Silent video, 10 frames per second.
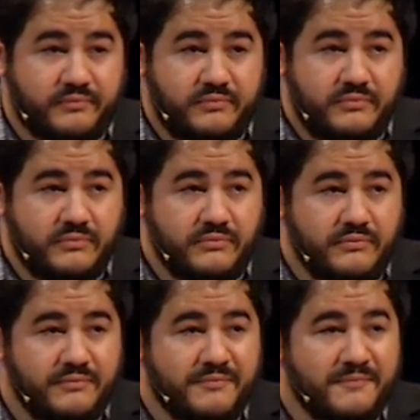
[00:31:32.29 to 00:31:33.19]

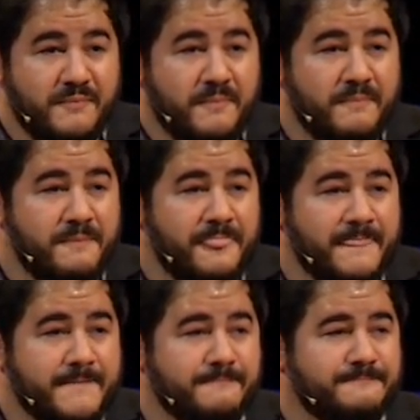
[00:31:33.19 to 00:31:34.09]

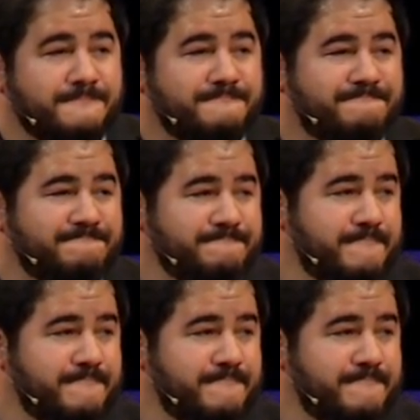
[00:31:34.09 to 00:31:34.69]
[no speech]